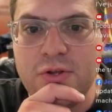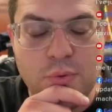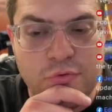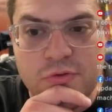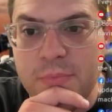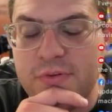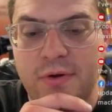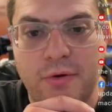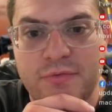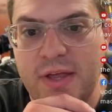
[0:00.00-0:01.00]
Use the
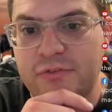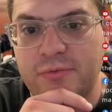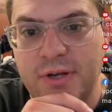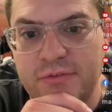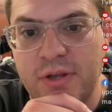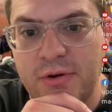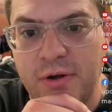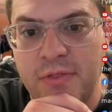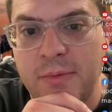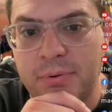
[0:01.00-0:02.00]
material test arrays that are
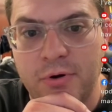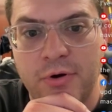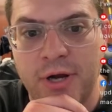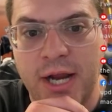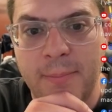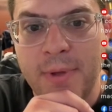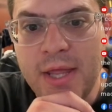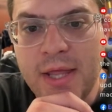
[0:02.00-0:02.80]
in the program.